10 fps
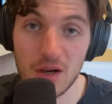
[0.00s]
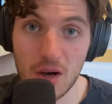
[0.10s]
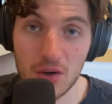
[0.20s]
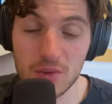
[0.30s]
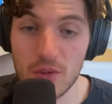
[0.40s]

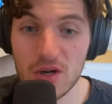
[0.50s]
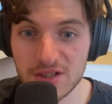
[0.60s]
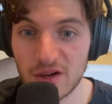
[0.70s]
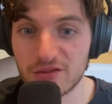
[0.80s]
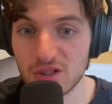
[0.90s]
A good book
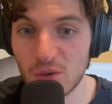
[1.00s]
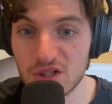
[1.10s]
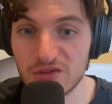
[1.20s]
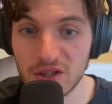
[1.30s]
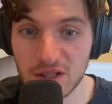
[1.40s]
of
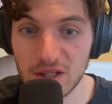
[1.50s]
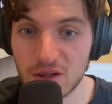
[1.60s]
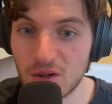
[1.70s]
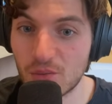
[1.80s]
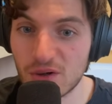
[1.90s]
someone's
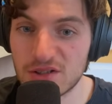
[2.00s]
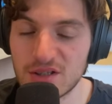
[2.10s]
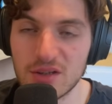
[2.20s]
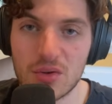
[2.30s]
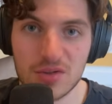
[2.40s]
thinking compressed
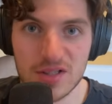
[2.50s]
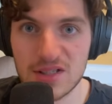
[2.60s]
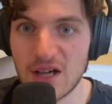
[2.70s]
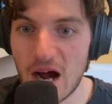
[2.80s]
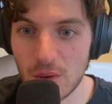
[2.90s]
into
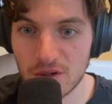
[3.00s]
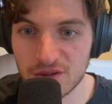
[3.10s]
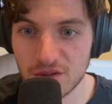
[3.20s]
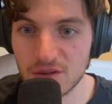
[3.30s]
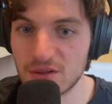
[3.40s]
6 hours.
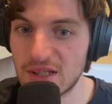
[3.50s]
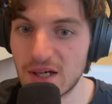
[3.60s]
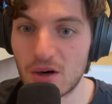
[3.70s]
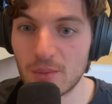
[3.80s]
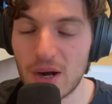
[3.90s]
So they
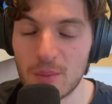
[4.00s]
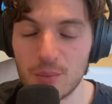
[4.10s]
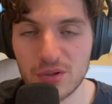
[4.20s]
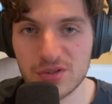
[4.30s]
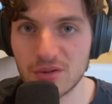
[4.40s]
are my
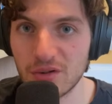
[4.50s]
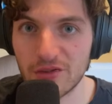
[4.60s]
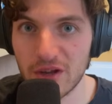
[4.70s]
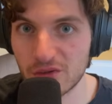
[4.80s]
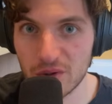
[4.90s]
personal
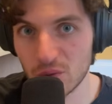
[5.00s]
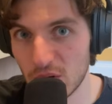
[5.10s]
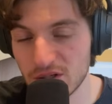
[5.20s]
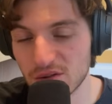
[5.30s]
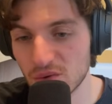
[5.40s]
favorite
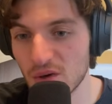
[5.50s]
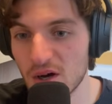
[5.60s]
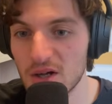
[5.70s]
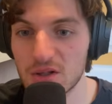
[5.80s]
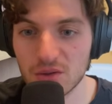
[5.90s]
ways to
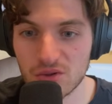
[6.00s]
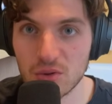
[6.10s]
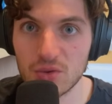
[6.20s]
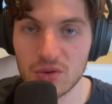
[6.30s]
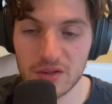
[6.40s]

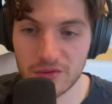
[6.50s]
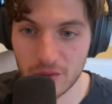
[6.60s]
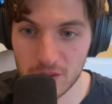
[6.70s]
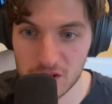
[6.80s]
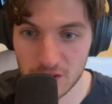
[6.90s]
consume new
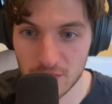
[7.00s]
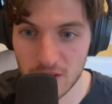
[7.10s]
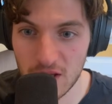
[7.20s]
information.